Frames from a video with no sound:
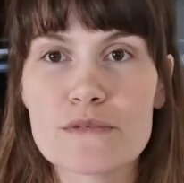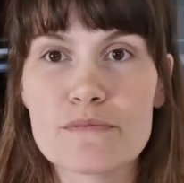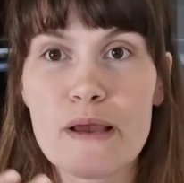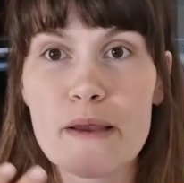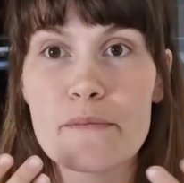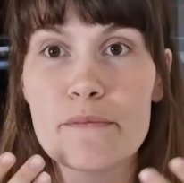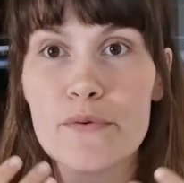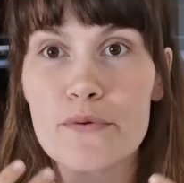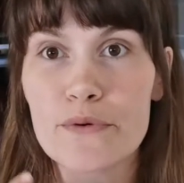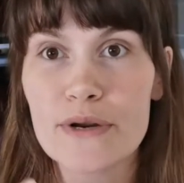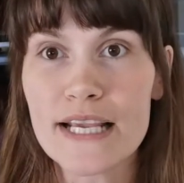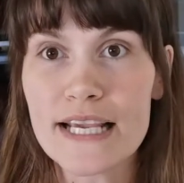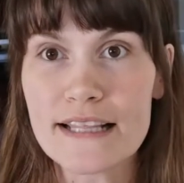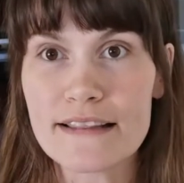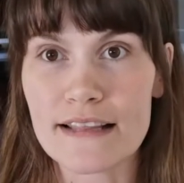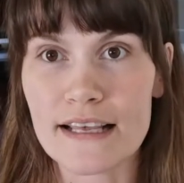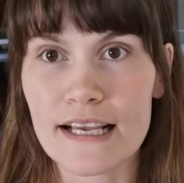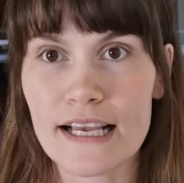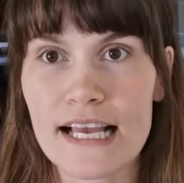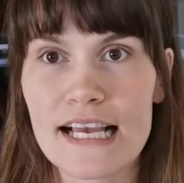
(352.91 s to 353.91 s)
just by
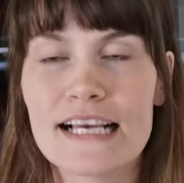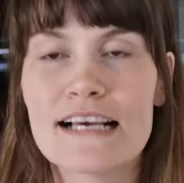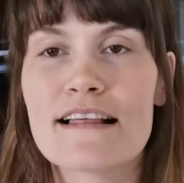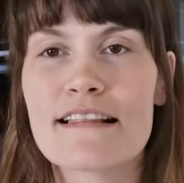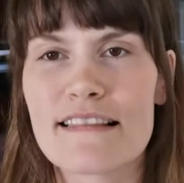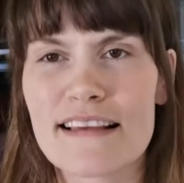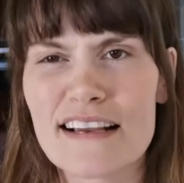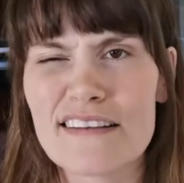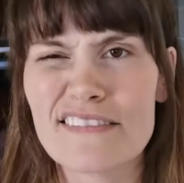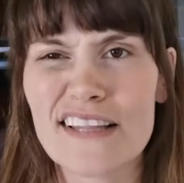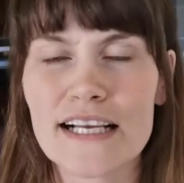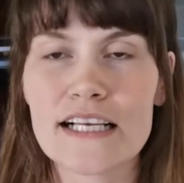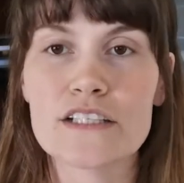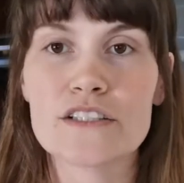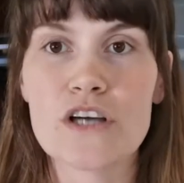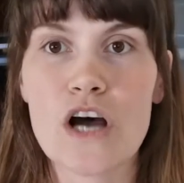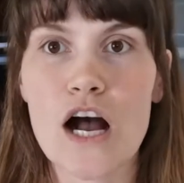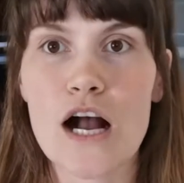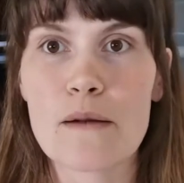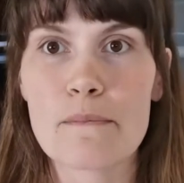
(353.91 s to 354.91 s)
breathing. Think of like
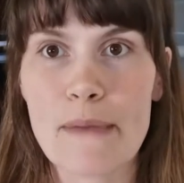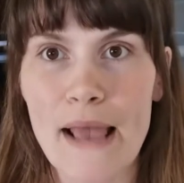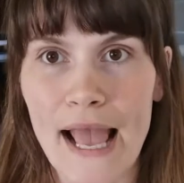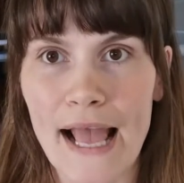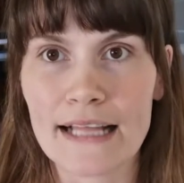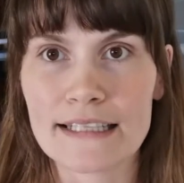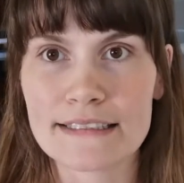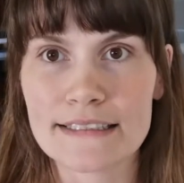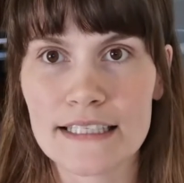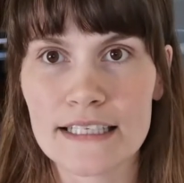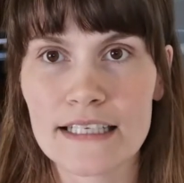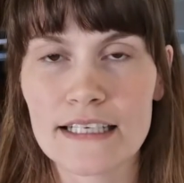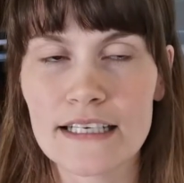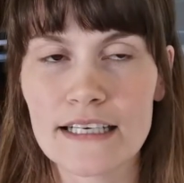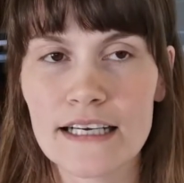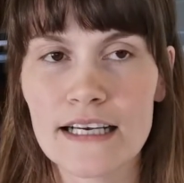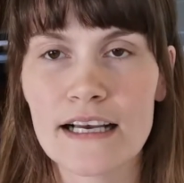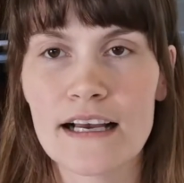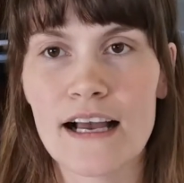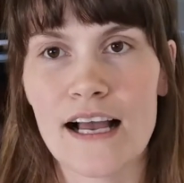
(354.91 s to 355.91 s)
a dog
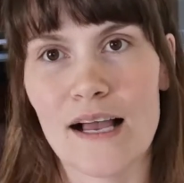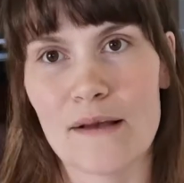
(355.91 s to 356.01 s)
panting.